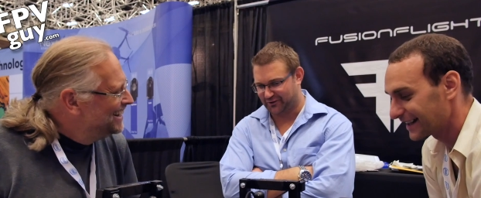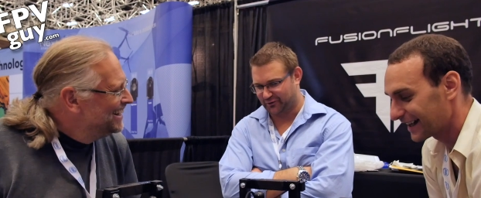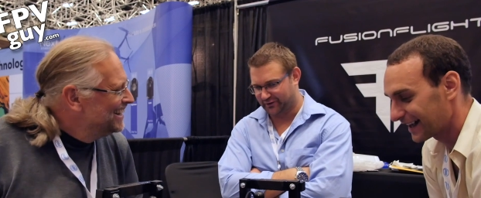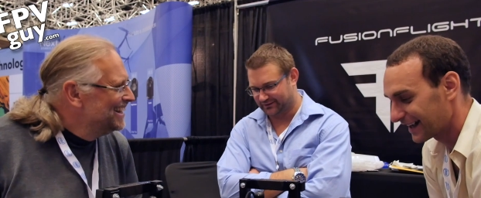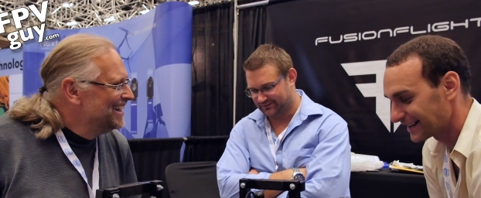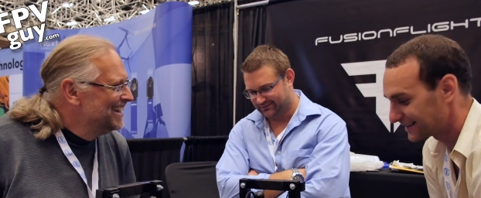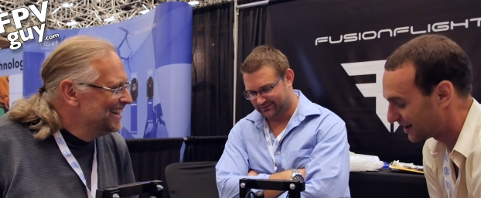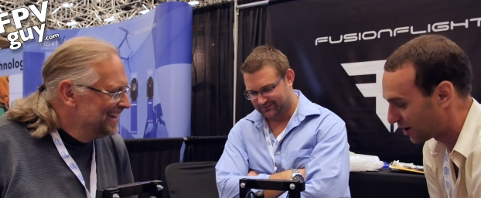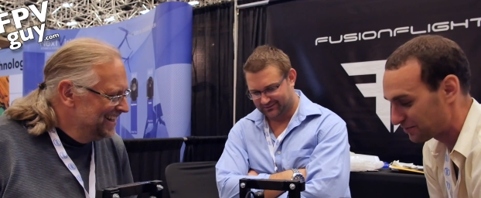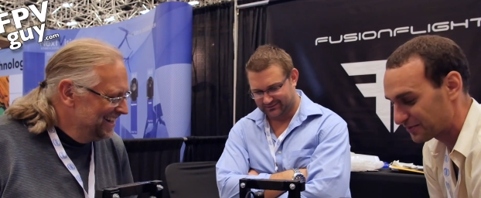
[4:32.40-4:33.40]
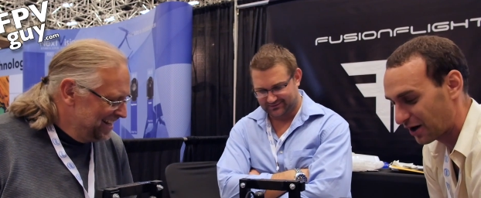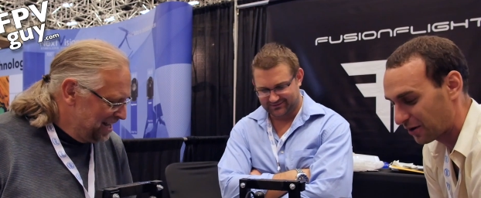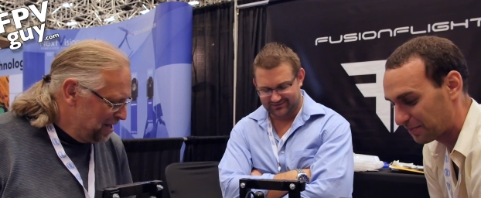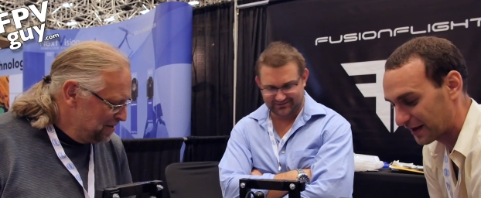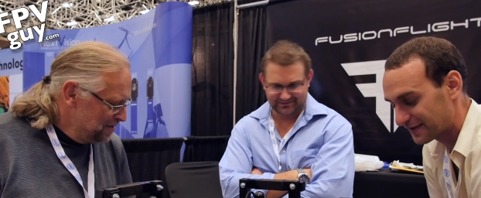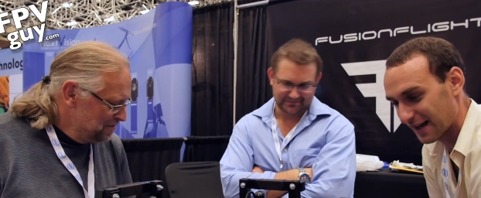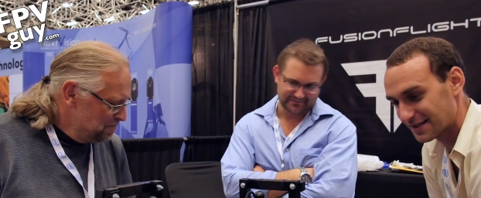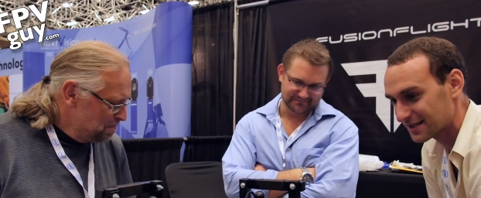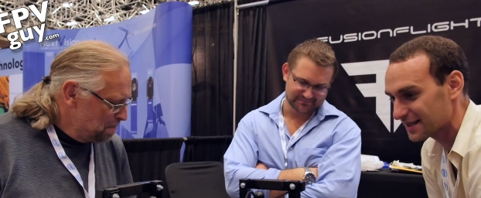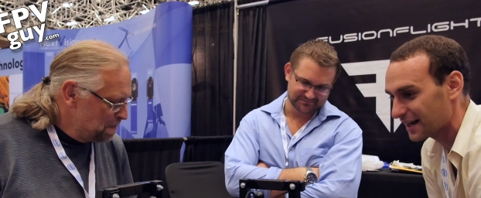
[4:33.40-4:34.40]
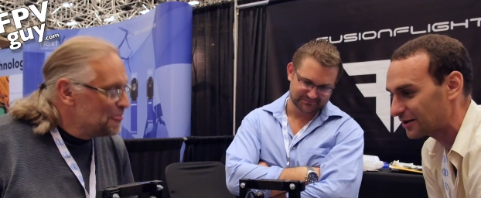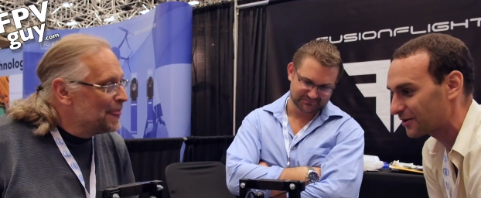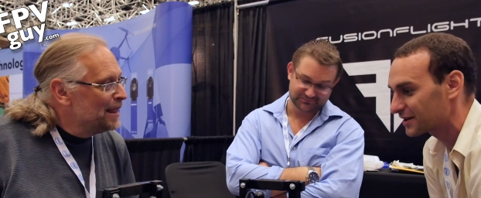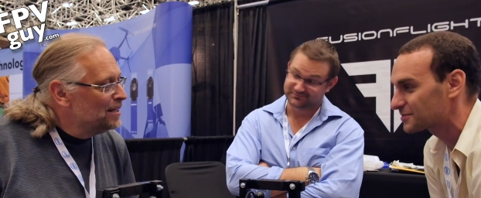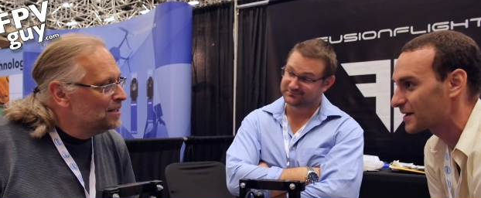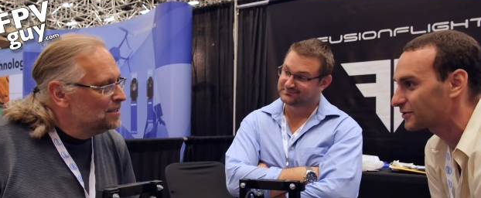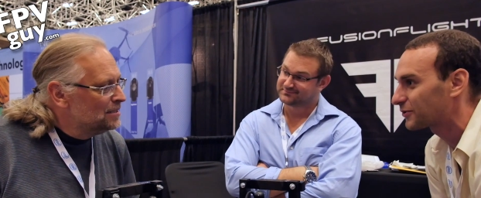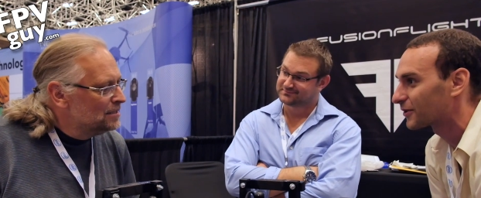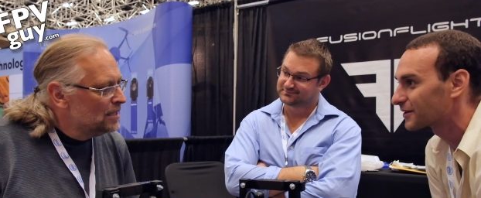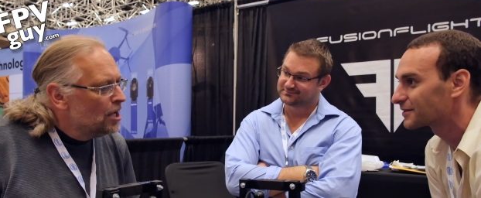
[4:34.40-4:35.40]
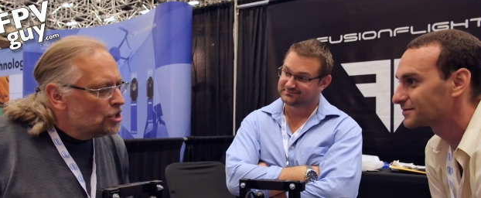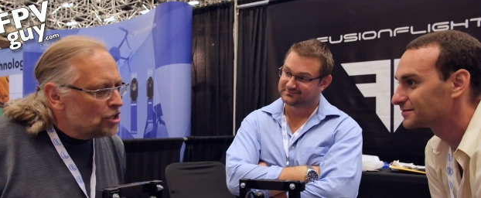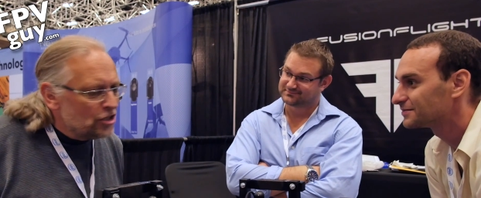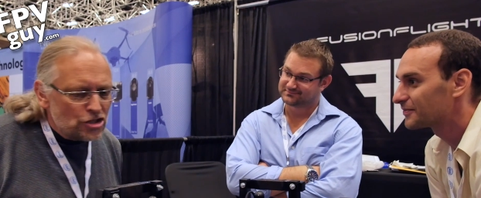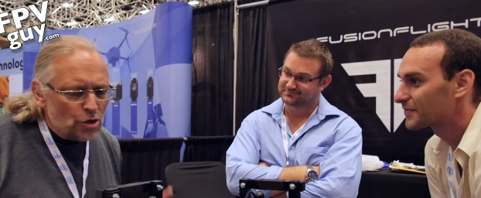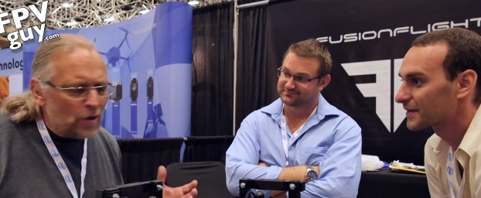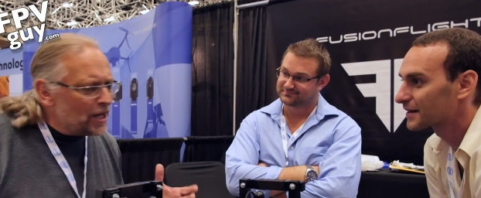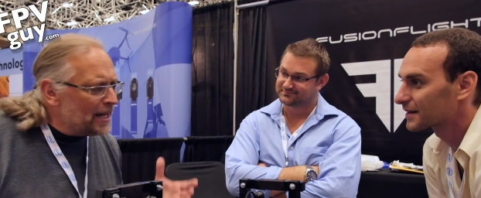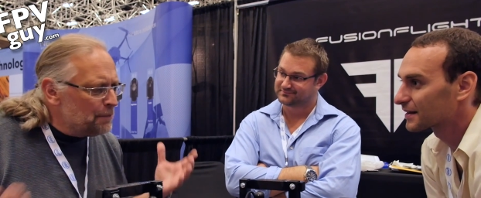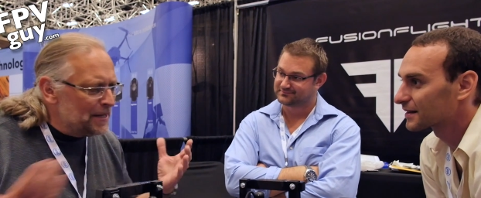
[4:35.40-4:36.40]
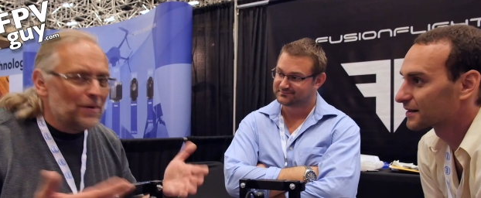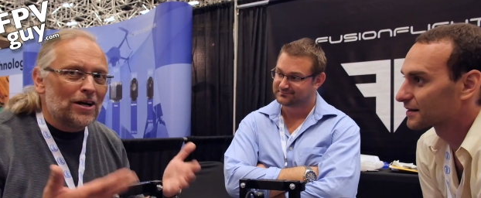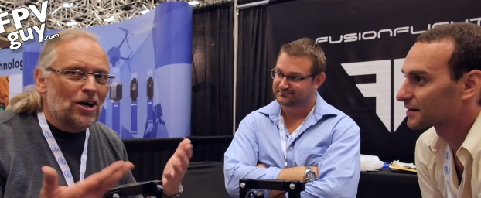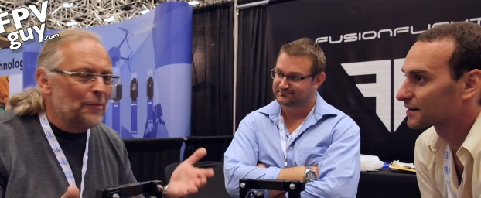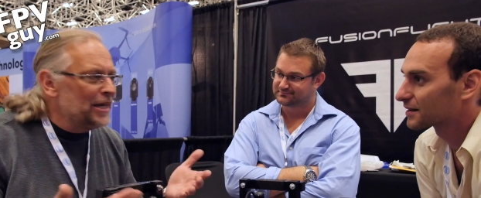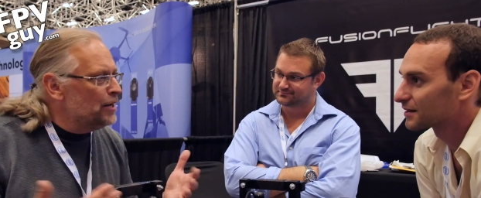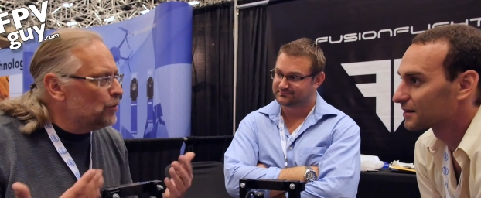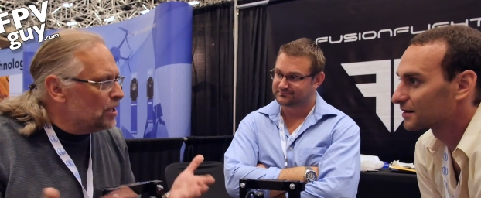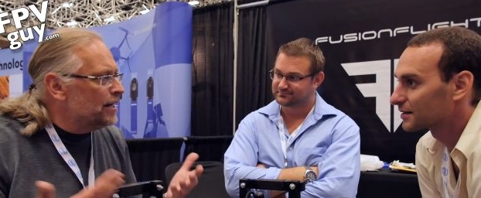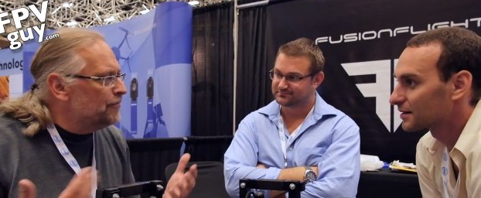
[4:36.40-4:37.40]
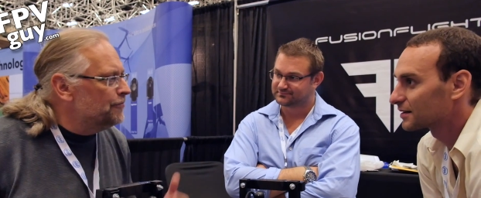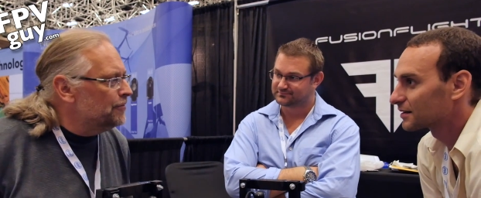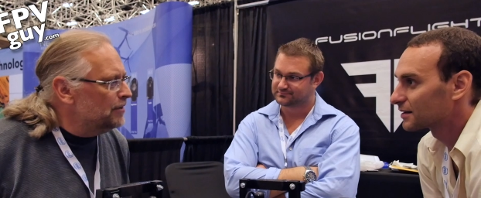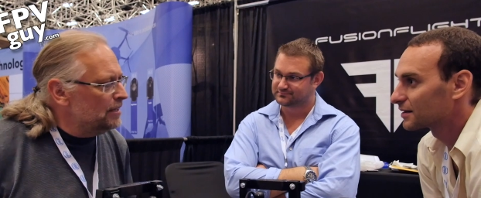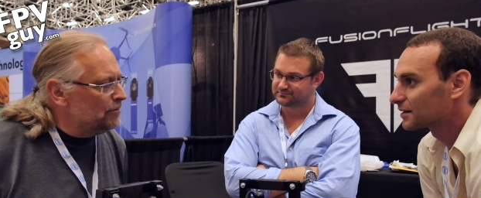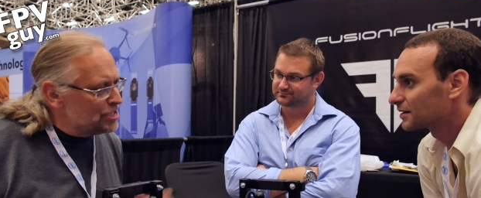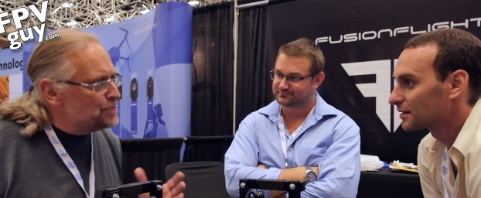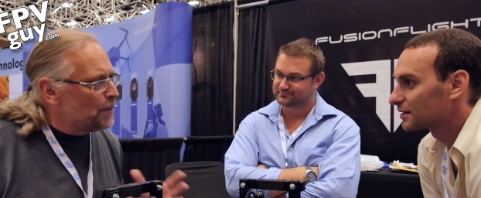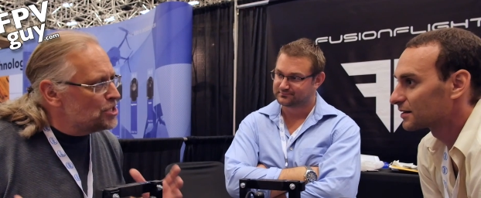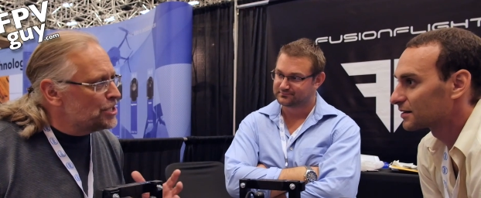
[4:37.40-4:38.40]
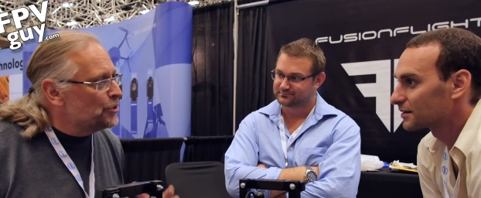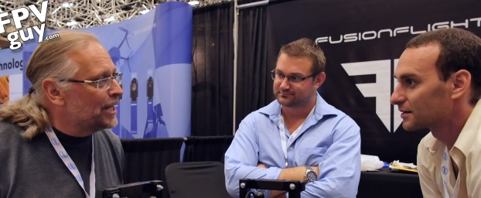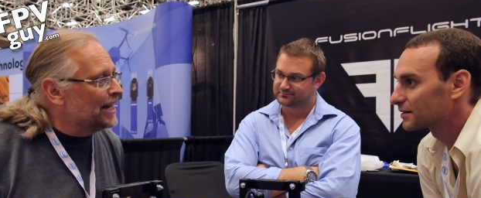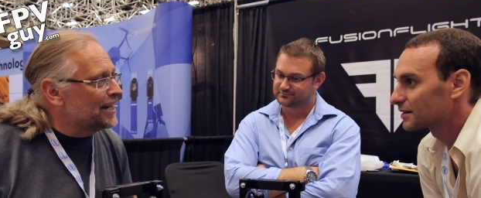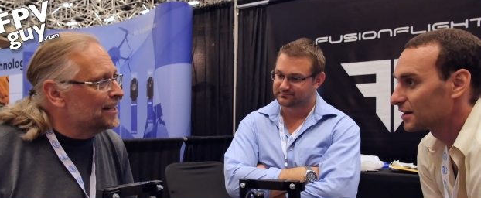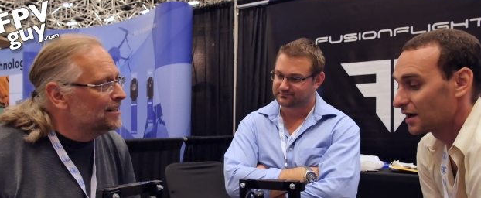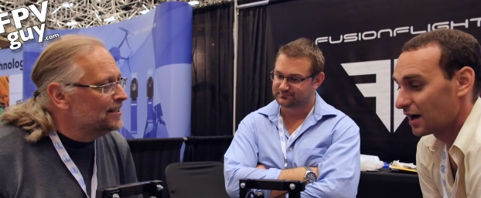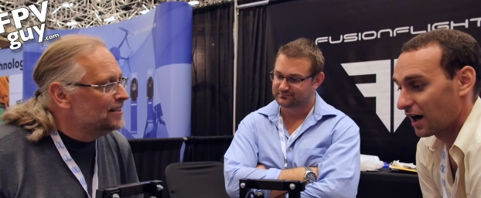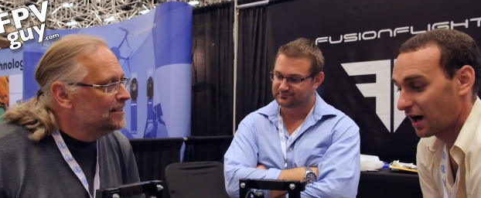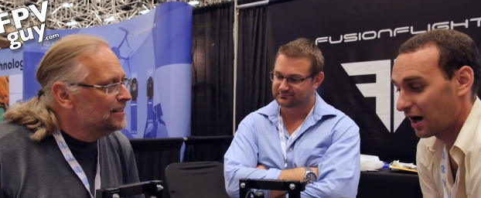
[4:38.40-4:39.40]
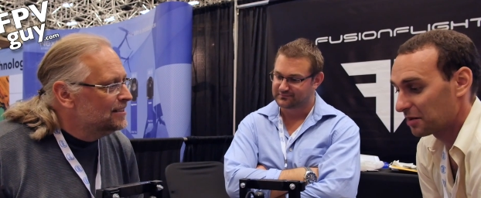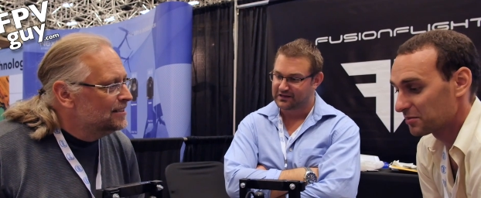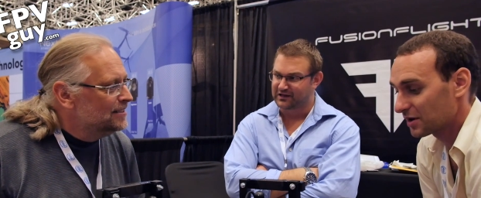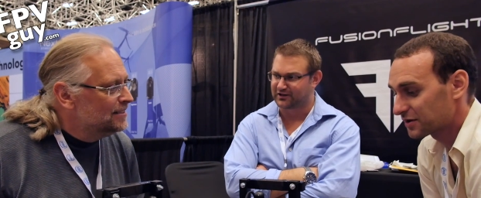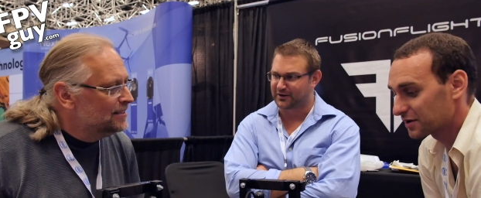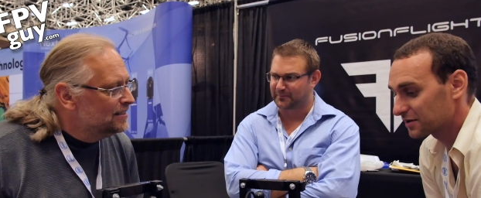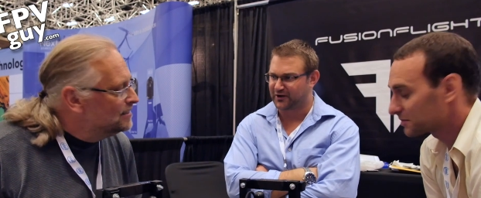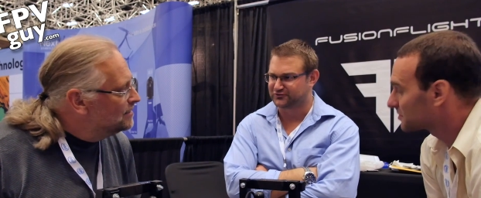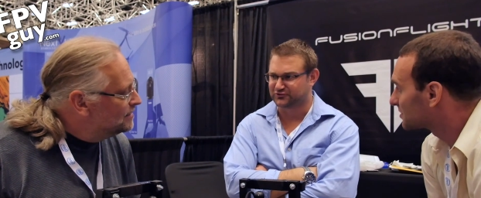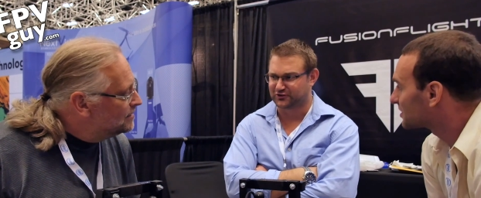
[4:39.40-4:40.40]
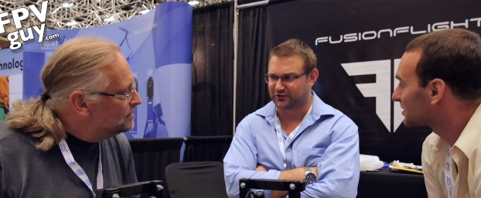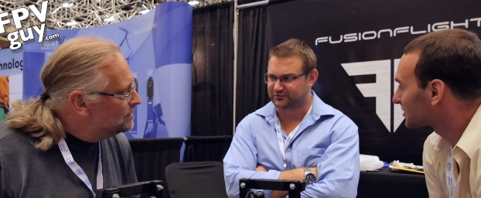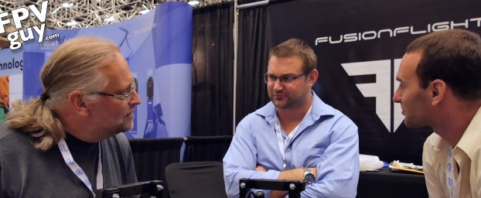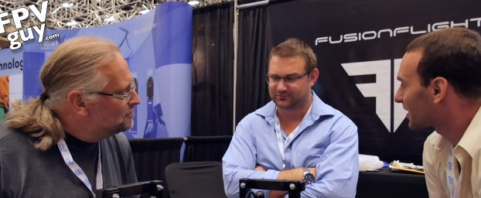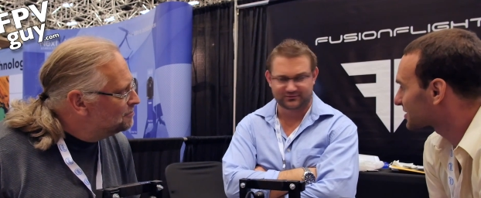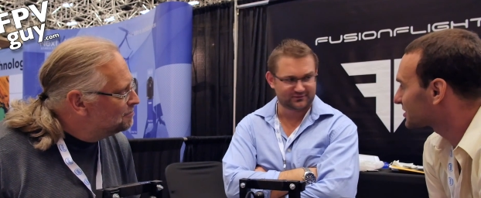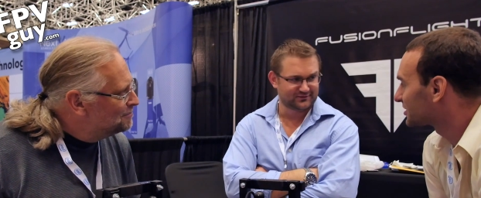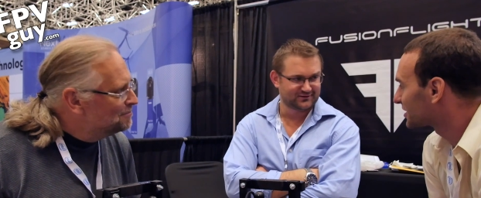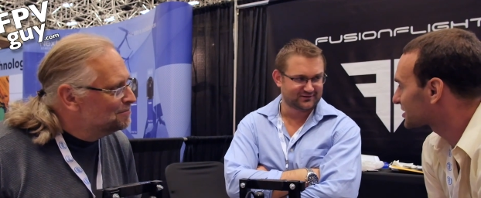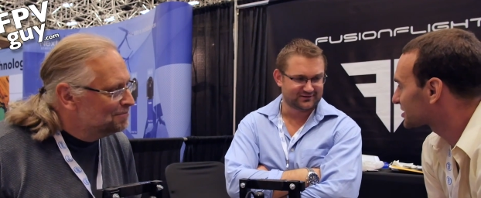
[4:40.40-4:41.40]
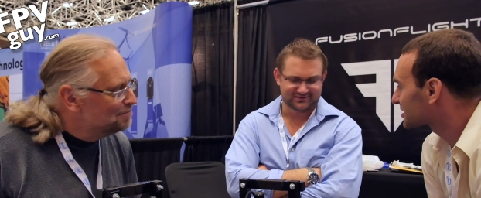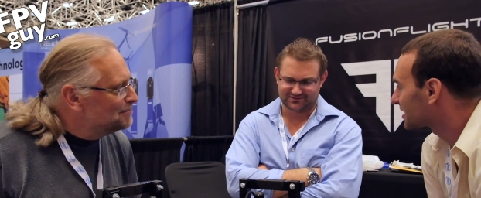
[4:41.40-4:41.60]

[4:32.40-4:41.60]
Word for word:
Speaker 1: queen. No, no, but that's exactly what it's meant for.
Speaker 2: So what kind of people are coming here? What kind of response are you getting? Um, a lot of
Speaker 1: puzzled looks. Puzzled looks.